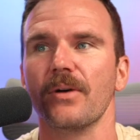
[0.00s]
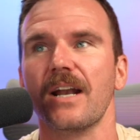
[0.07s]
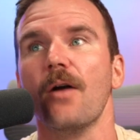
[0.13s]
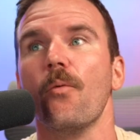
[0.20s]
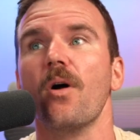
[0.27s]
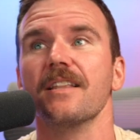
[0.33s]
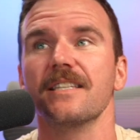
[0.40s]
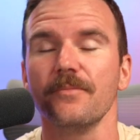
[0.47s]
But
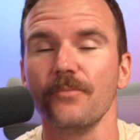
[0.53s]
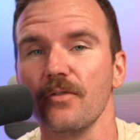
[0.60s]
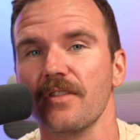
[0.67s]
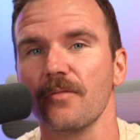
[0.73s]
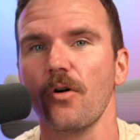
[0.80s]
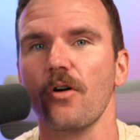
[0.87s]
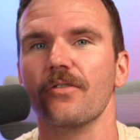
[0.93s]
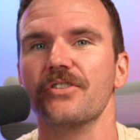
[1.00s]
I wanted to move
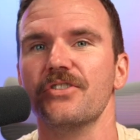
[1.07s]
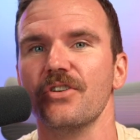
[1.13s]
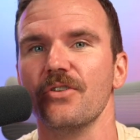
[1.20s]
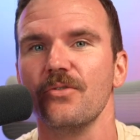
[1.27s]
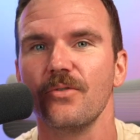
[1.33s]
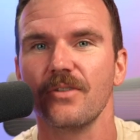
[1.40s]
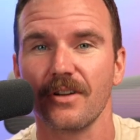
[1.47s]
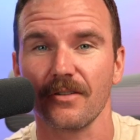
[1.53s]
them over
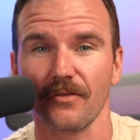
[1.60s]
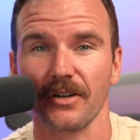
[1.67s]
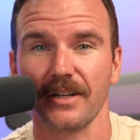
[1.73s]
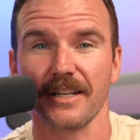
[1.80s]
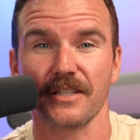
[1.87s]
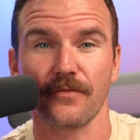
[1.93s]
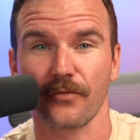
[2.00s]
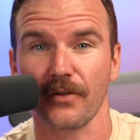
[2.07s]
to
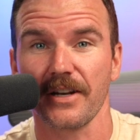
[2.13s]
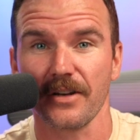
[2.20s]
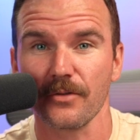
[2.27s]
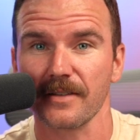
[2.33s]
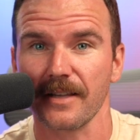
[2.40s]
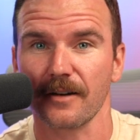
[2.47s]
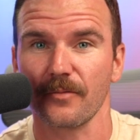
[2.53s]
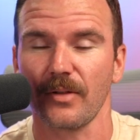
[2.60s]
ConvertKit's free
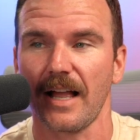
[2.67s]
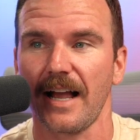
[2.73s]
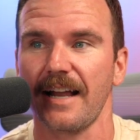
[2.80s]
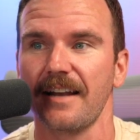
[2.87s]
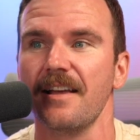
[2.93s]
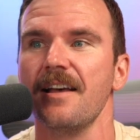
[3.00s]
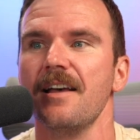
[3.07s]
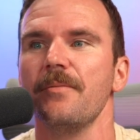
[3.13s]
newsletter
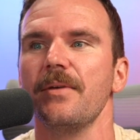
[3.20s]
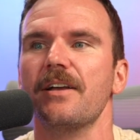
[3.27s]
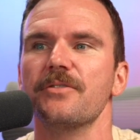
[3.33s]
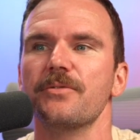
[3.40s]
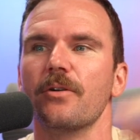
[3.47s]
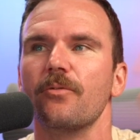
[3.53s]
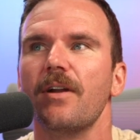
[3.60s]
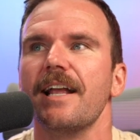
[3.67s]
plan
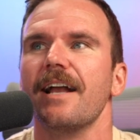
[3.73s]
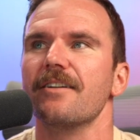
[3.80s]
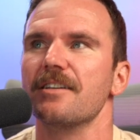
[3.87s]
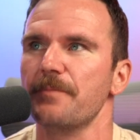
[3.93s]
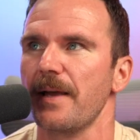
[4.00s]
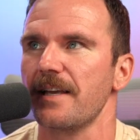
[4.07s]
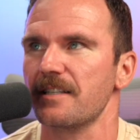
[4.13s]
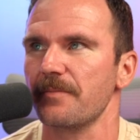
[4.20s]
because we're running out of
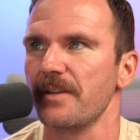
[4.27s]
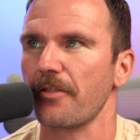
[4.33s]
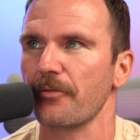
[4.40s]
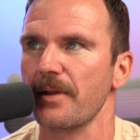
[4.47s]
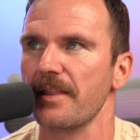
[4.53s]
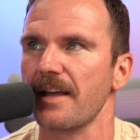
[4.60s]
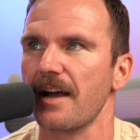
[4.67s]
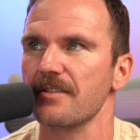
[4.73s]
space. We've got
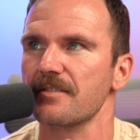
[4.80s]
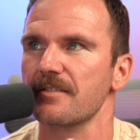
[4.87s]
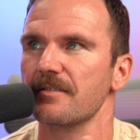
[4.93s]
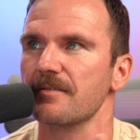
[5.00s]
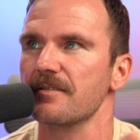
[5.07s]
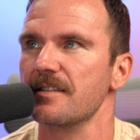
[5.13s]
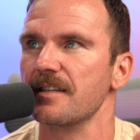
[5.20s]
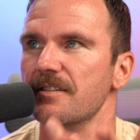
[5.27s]

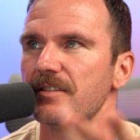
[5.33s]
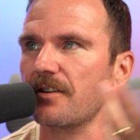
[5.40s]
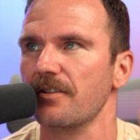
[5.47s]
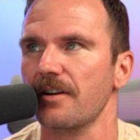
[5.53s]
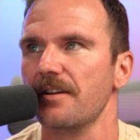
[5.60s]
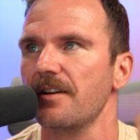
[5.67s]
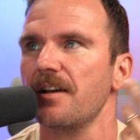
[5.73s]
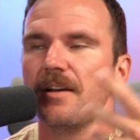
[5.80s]

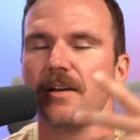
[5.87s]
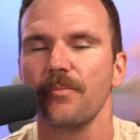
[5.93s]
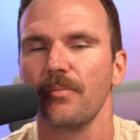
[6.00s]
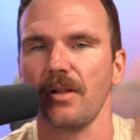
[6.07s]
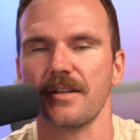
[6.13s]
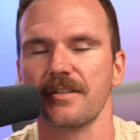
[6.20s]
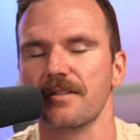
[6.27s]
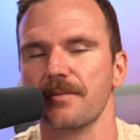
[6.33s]
3,600
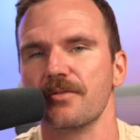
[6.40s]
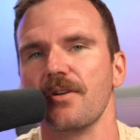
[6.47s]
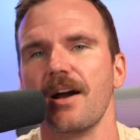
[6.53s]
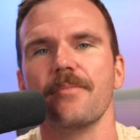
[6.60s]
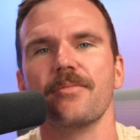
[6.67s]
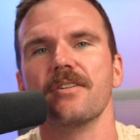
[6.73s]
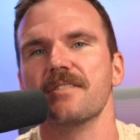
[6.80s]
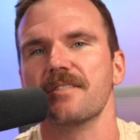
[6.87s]
plus
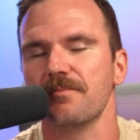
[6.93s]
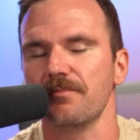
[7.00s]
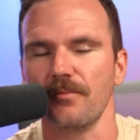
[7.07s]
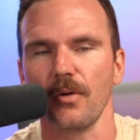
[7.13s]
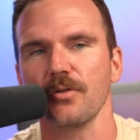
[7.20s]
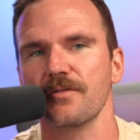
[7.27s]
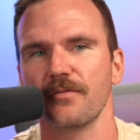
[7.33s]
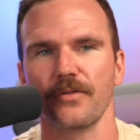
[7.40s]
subscribers, and
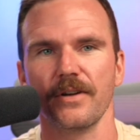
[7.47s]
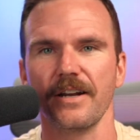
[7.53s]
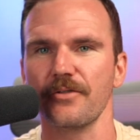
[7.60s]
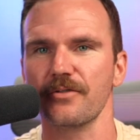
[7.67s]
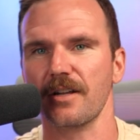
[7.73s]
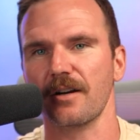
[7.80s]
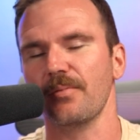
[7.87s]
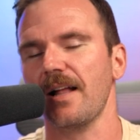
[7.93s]
most free
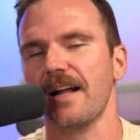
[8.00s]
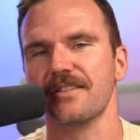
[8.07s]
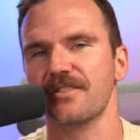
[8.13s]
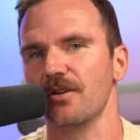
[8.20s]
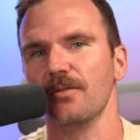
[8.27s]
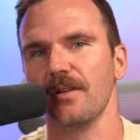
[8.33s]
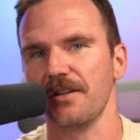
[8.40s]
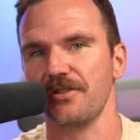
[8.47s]
newsletter plans
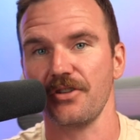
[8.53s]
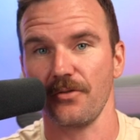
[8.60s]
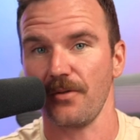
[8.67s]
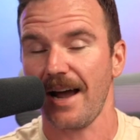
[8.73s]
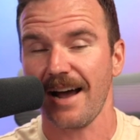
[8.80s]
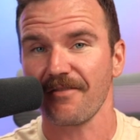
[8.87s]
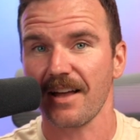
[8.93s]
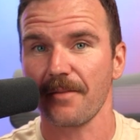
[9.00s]
don't let you
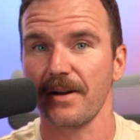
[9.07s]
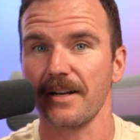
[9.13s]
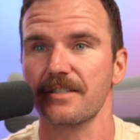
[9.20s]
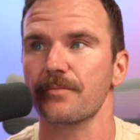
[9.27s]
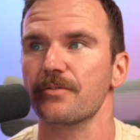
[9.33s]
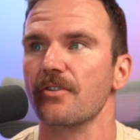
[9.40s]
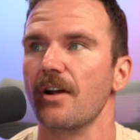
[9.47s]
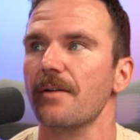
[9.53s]
have that many
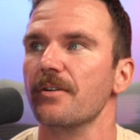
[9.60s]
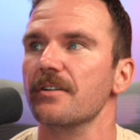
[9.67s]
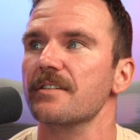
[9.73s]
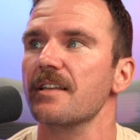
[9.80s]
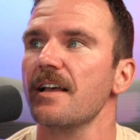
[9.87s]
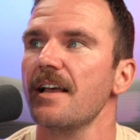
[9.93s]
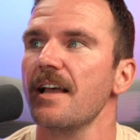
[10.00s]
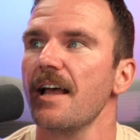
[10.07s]

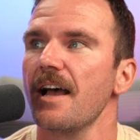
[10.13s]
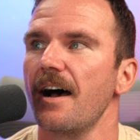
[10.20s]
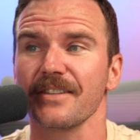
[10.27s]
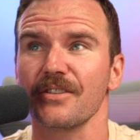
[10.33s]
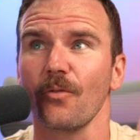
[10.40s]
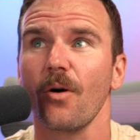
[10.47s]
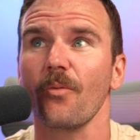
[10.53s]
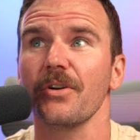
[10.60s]
subscribers.
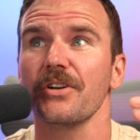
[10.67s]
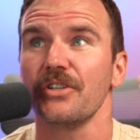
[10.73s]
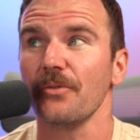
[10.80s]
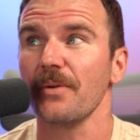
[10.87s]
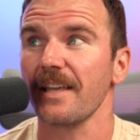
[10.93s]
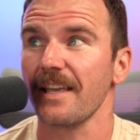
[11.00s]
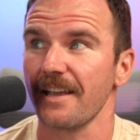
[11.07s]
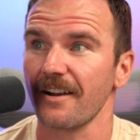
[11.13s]
And so what we're
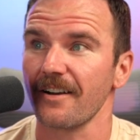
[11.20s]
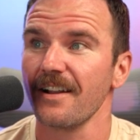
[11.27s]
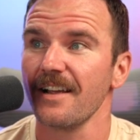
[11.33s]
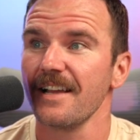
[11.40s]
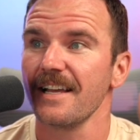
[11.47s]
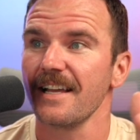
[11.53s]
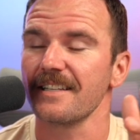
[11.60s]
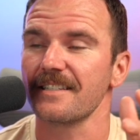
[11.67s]
doing here
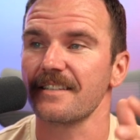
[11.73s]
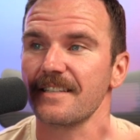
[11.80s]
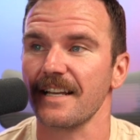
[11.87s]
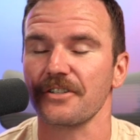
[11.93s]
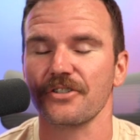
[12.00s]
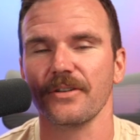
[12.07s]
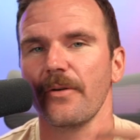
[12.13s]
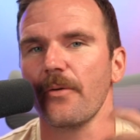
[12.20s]
is
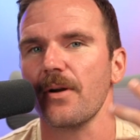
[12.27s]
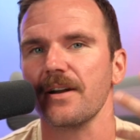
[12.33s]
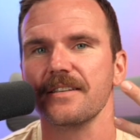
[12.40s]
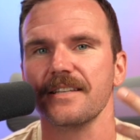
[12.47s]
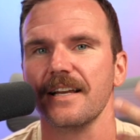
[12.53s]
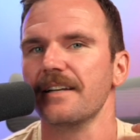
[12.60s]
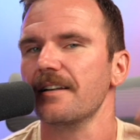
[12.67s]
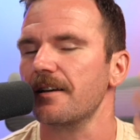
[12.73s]
essentially we want
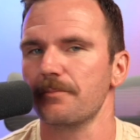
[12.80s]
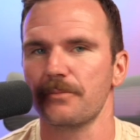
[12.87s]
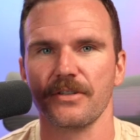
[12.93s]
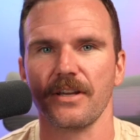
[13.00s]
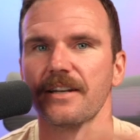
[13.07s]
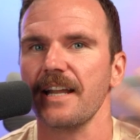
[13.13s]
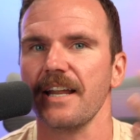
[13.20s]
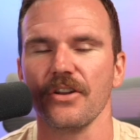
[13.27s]
to send a
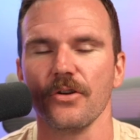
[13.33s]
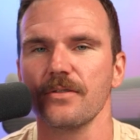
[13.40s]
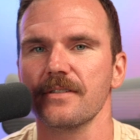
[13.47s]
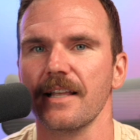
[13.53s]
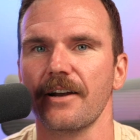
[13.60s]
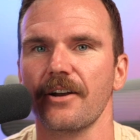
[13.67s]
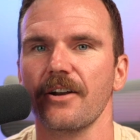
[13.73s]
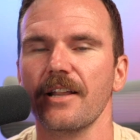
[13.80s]
Sunday
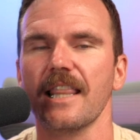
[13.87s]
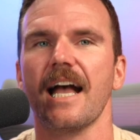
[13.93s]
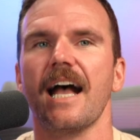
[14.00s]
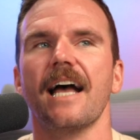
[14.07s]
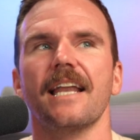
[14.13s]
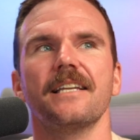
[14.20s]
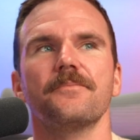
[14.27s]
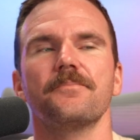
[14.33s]
newsletter
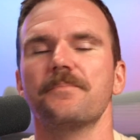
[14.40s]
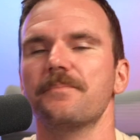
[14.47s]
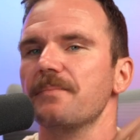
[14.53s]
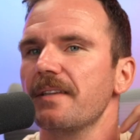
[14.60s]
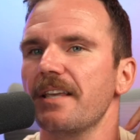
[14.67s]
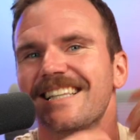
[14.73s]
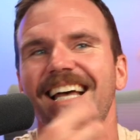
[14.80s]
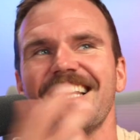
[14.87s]
that
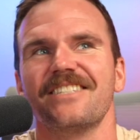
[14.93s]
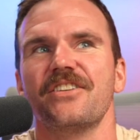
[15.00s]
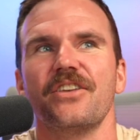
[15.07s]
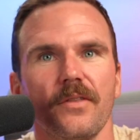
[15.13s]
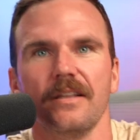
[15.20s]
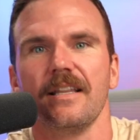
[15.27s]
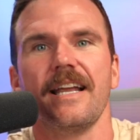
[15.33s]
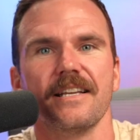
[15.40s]
lets
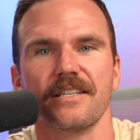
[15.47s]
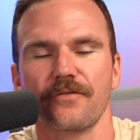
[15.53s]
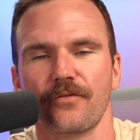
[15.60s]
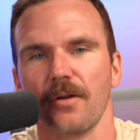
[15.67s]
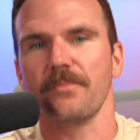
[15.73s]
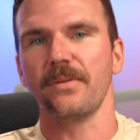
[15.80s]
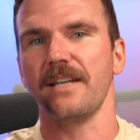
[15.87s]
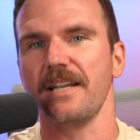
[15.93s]
the latest
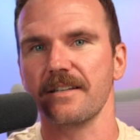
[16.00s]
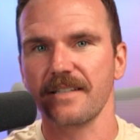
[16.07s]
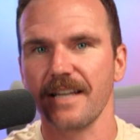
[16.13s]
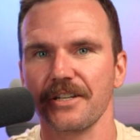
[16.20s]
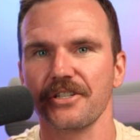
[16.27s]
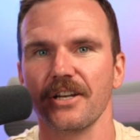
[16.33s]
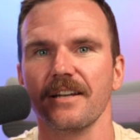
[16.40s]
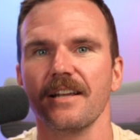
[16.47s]
from Bonita's
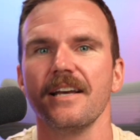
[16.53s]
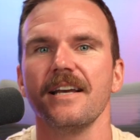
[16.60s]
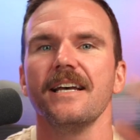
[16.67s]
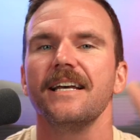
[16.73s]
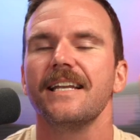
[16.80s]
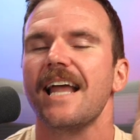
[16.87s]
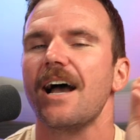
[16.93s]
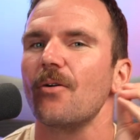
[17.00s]
Kitchen.
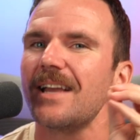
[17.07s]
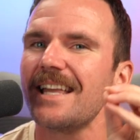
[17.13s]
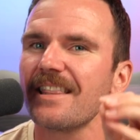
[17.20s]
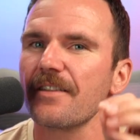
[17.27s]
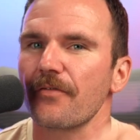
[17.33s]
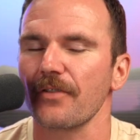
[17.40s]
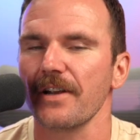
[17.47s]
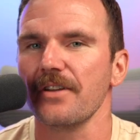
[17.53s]
Now,
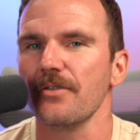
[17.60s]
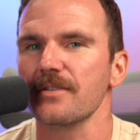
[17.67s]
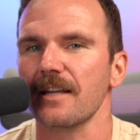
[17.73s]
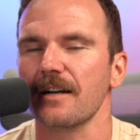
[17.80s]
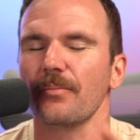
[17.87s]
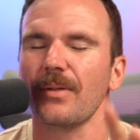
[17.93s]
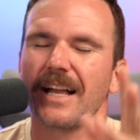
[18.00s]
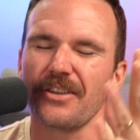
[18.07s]
in the free
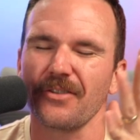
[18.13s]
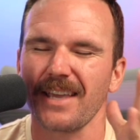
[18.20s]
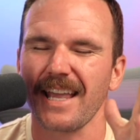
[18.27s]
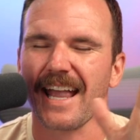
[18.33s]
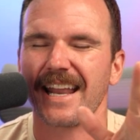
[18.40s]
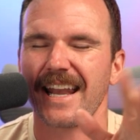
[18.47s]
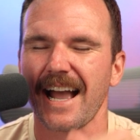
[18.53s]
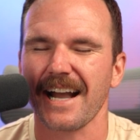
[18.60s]
newsletter plan, you
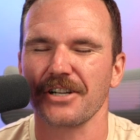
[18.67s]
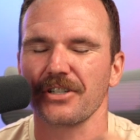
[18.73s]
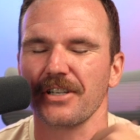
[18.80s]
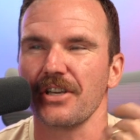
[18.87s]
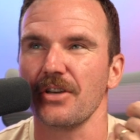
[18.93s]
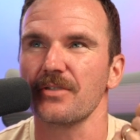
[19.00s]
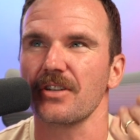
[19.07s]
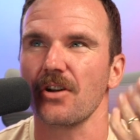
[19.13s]
can't
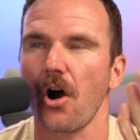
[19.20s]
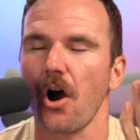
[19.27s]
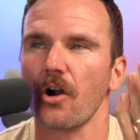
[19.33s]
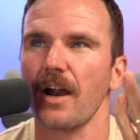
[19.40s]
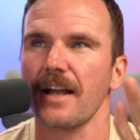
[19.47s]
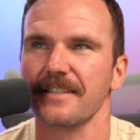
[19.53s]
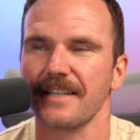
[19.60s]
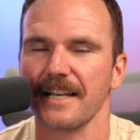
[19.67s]
actually use an
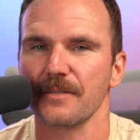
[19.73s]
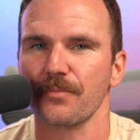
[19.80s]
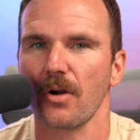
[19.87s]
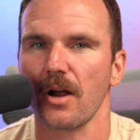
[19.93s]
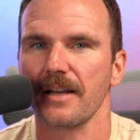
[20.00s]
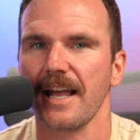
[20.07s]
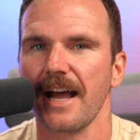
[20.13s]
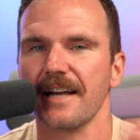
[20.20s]
RSS
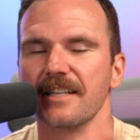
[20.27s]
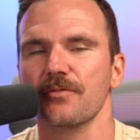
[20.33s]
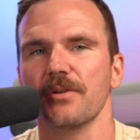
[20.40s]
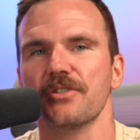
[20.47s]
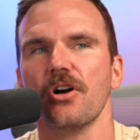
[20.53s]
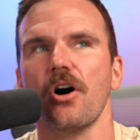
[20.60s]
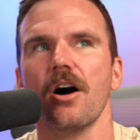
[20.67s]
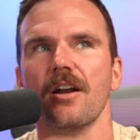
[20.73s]
broadcast,
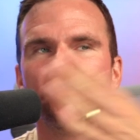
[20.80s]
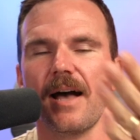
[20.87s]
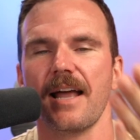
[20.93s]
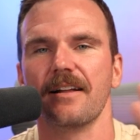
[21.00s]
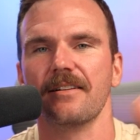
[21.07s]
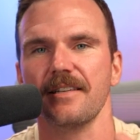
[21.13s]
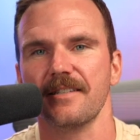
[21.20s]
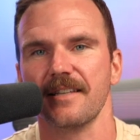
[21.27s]
which
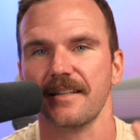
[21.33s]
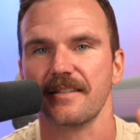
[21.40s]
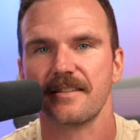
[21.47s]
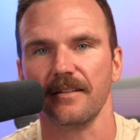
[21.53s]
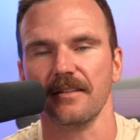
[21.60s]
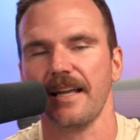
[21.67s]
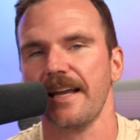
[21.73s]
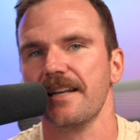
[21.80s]
automatically sends
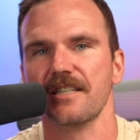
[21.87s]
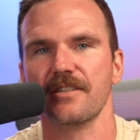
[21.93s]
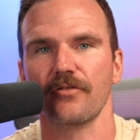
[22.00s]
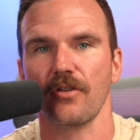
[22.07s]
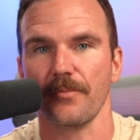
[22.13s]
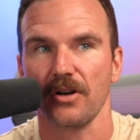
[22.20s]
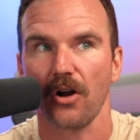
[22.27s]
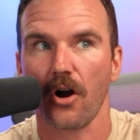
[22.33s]
the latest
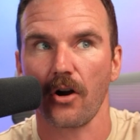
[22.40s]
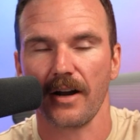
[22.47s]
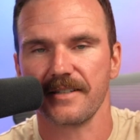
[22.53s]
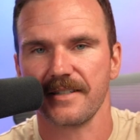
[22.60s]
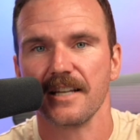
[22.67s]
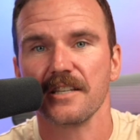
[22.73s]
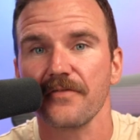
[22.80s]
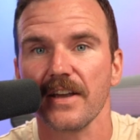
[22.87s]
from an
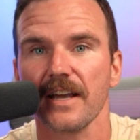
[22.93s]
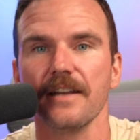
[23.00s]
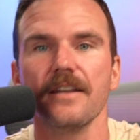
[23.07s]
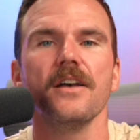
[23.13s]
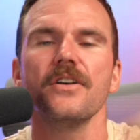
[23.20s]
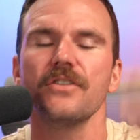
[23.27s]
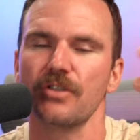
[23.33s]
RSS feed.